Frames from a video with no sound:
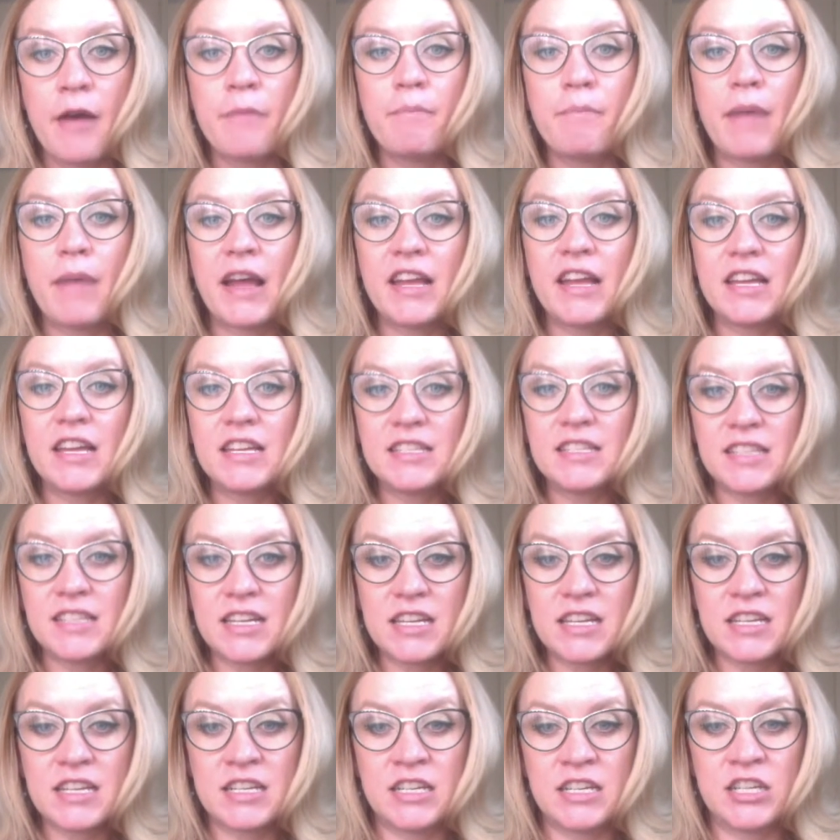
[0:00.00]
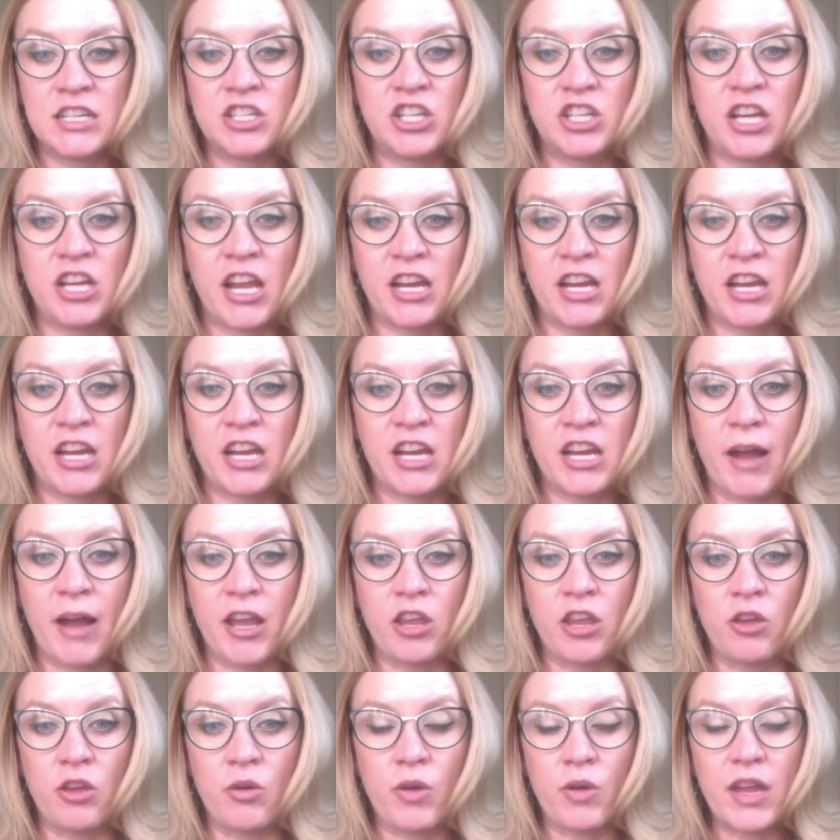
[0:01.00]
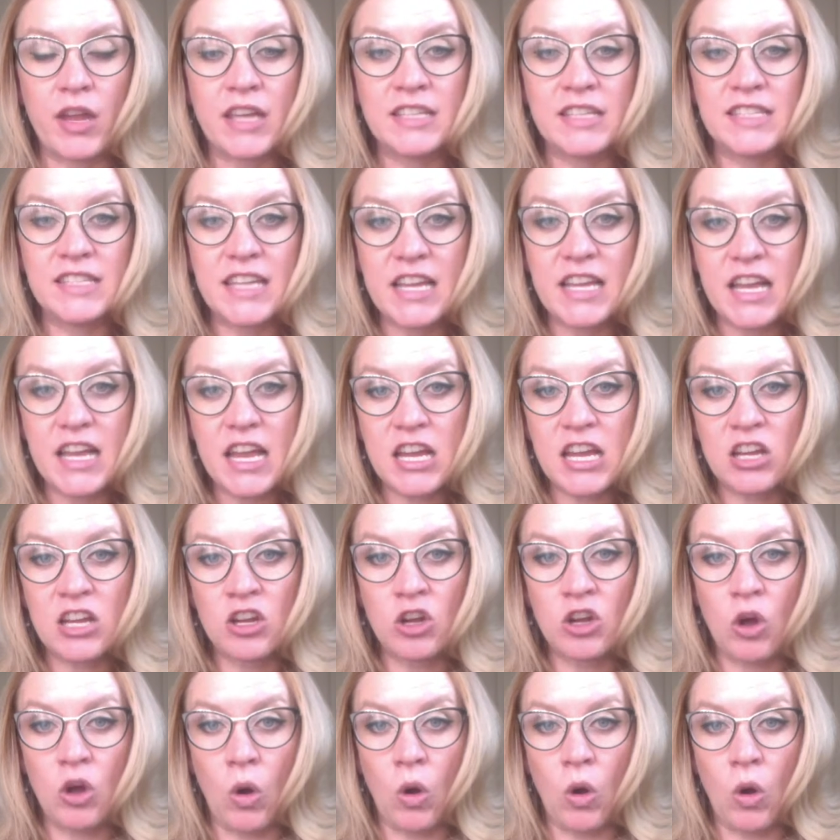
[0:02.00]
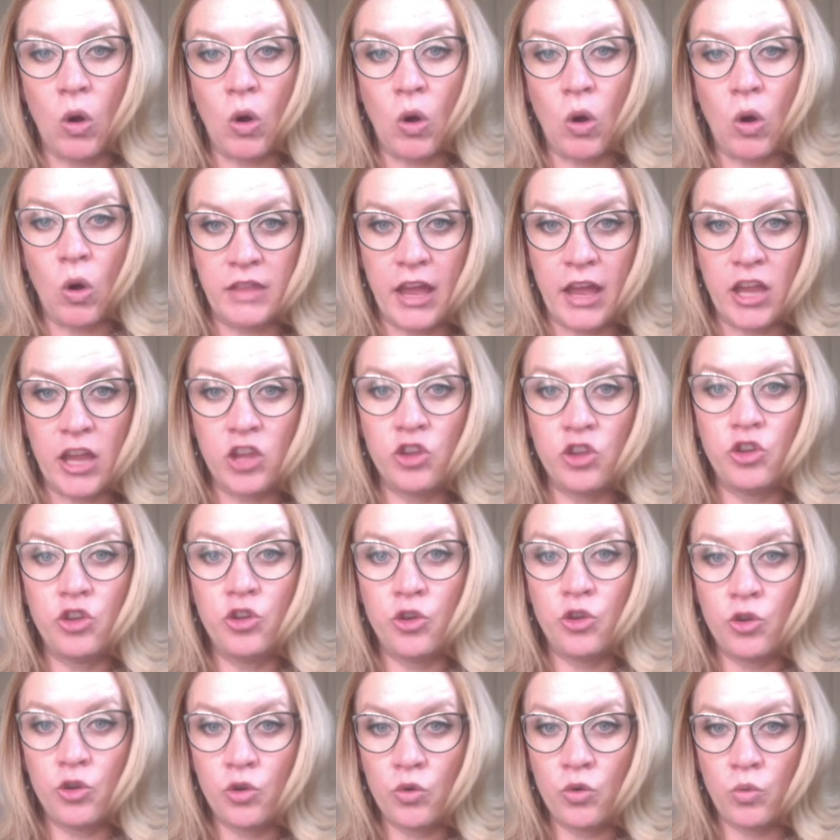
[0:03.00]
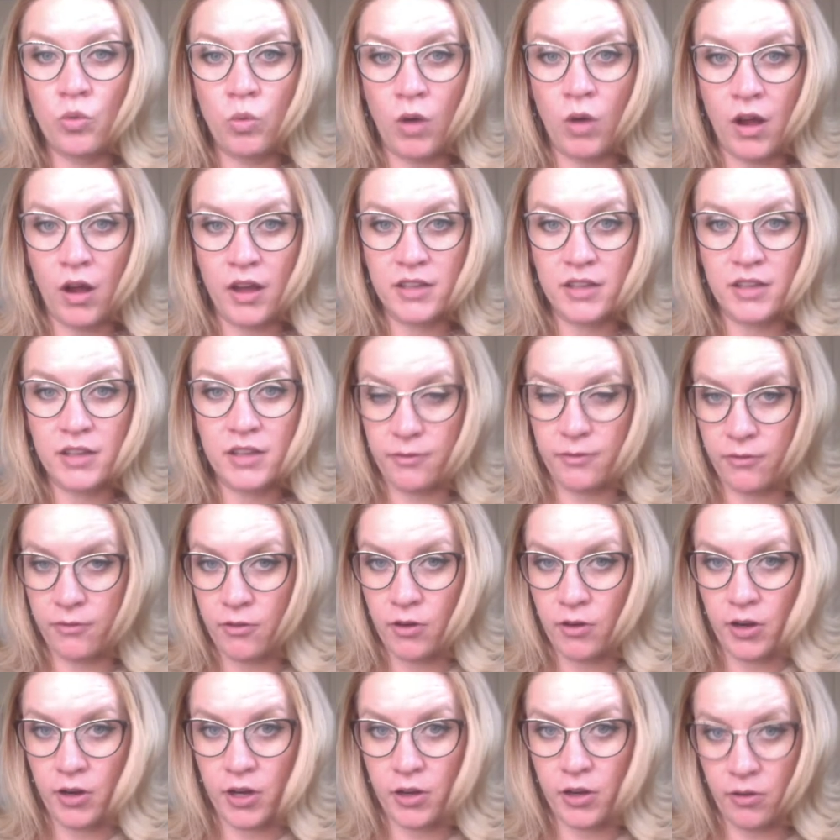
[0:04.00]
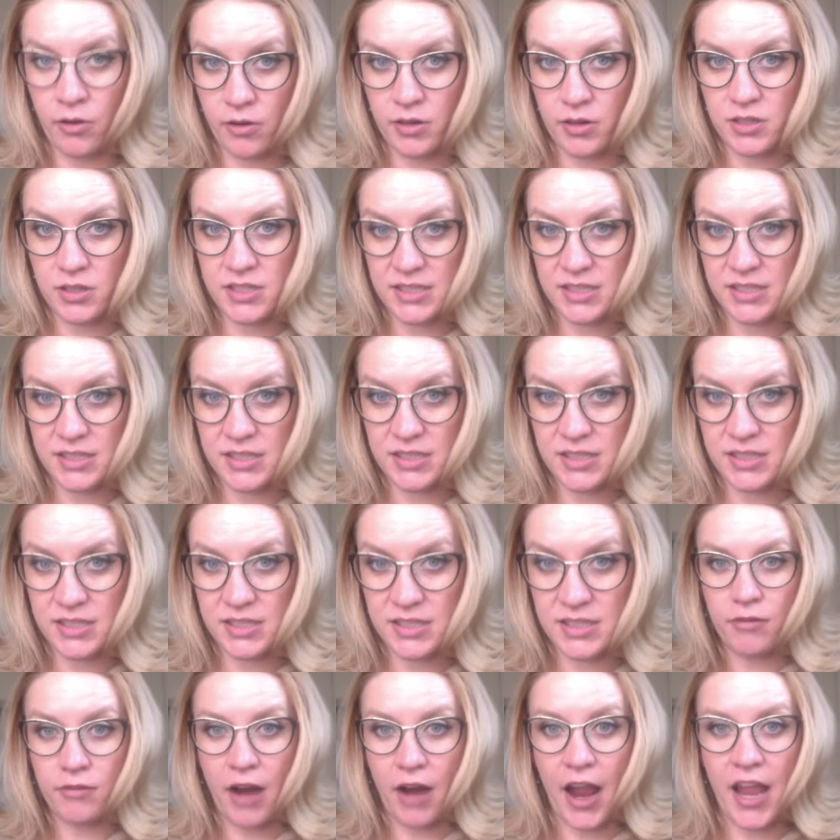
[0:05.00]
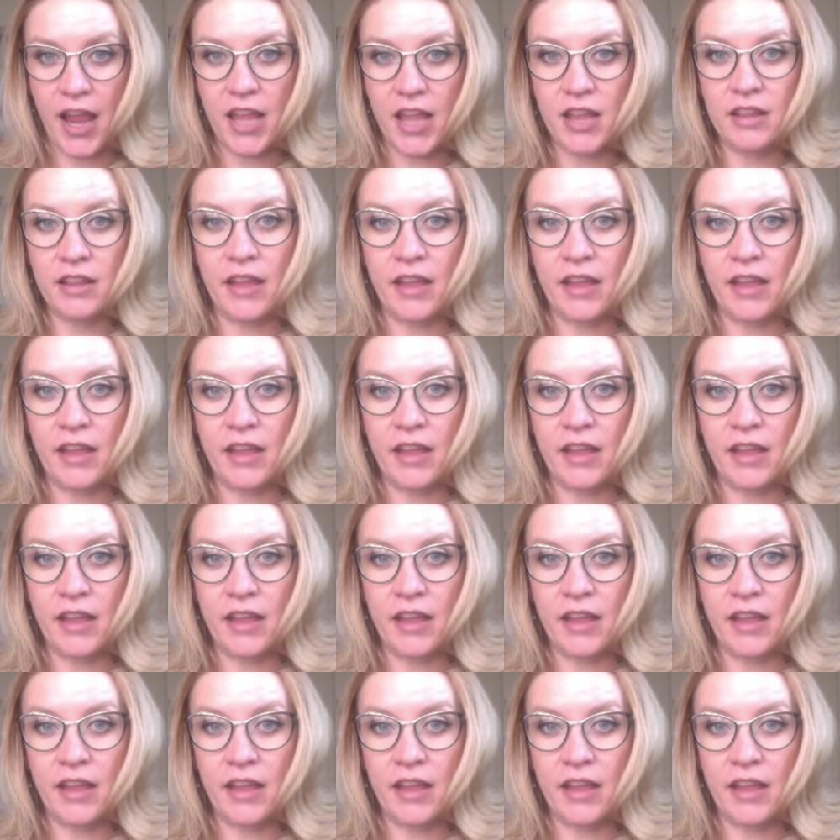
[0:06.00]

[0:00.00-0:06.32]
But is it initiated by you? Is it a goal that you want for yourself, right?